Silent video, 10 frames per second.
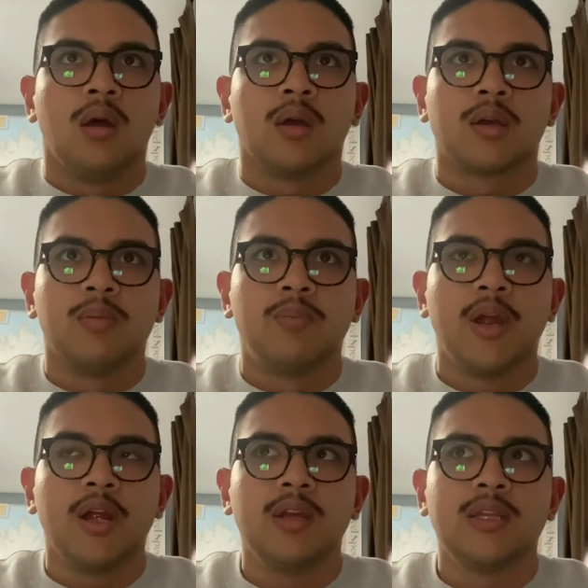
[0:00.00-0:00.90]

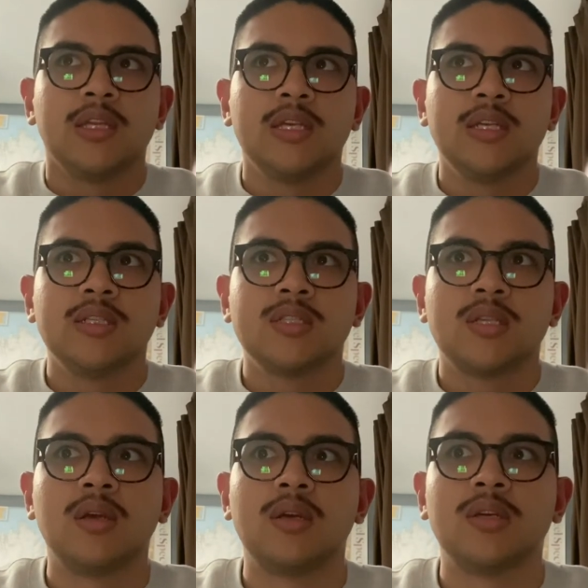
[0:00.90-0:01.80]
comparing these
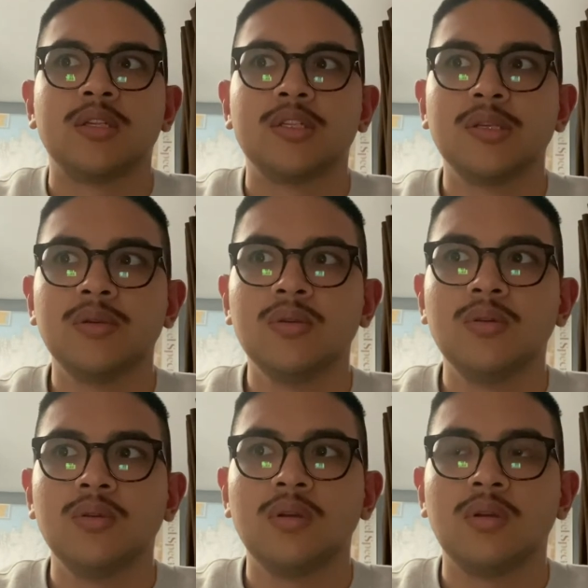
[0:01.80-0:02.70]

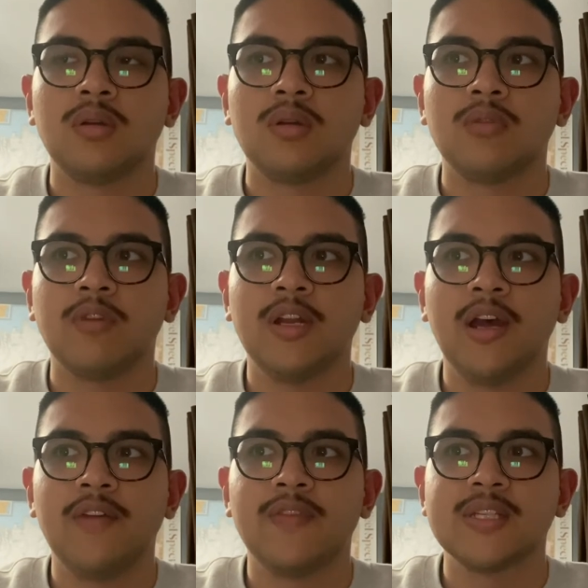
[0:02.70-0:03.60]
to, right now I
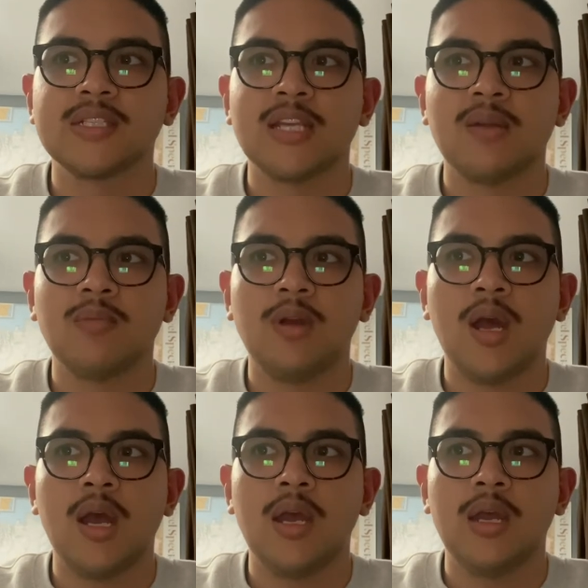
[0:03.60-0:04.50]
have the
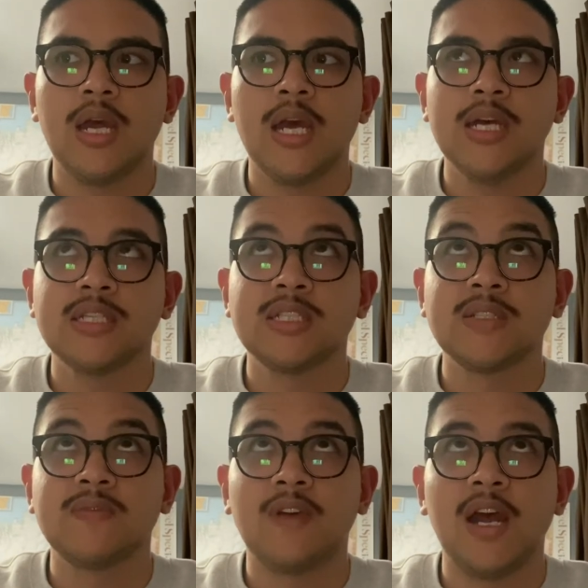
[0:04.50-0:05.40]
Samurai
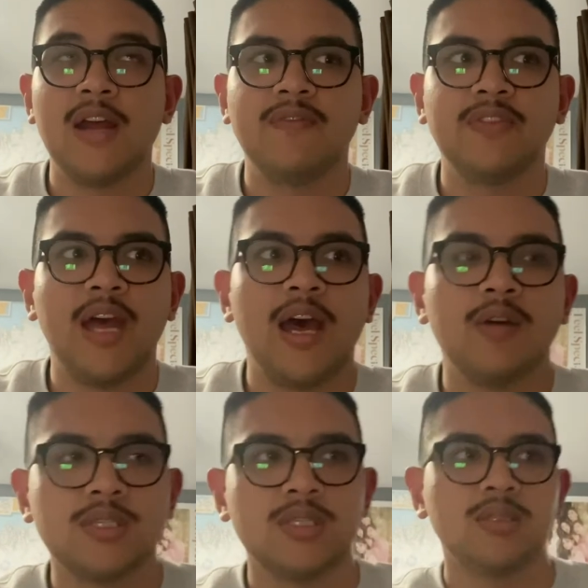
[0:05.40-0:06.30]

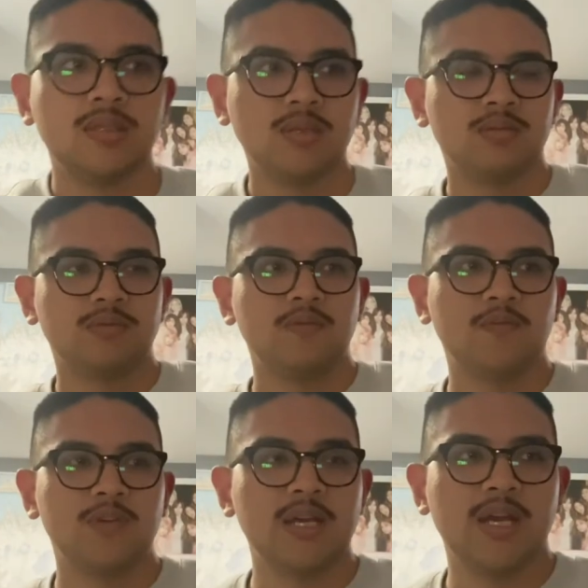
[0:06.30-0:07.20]
S5000
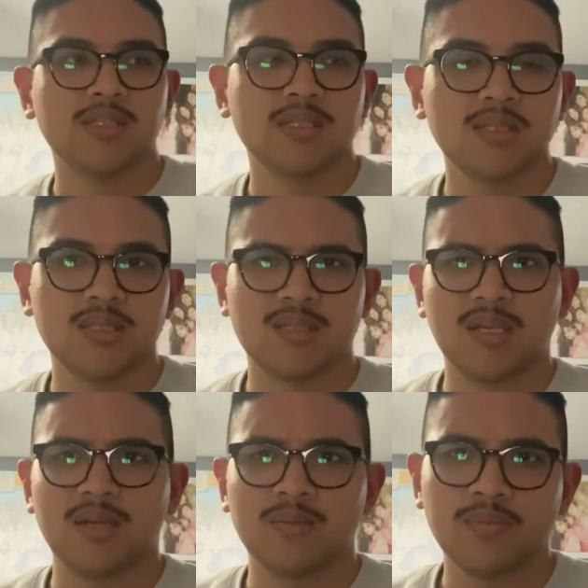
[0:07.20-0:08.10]
VXs. It's
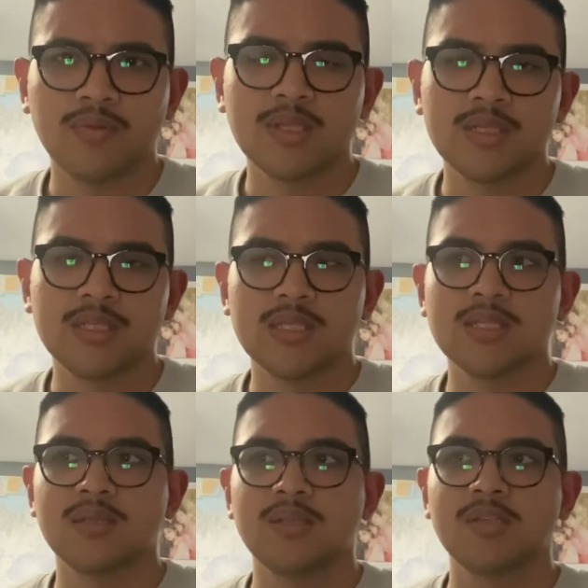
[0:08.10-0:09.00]
like a pretty
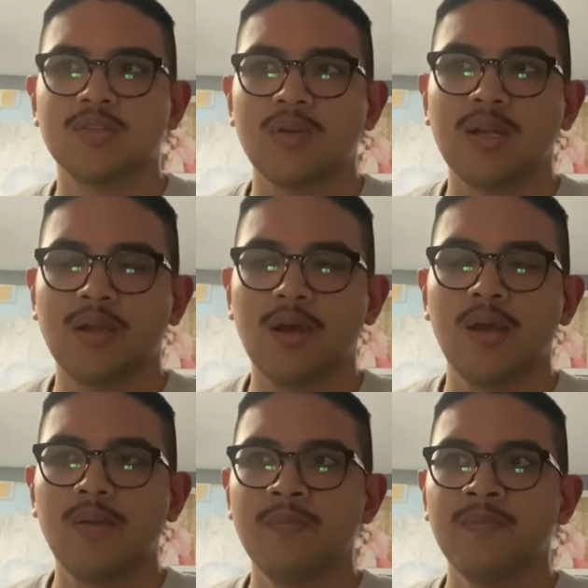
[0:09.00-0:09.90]
decently straight cut.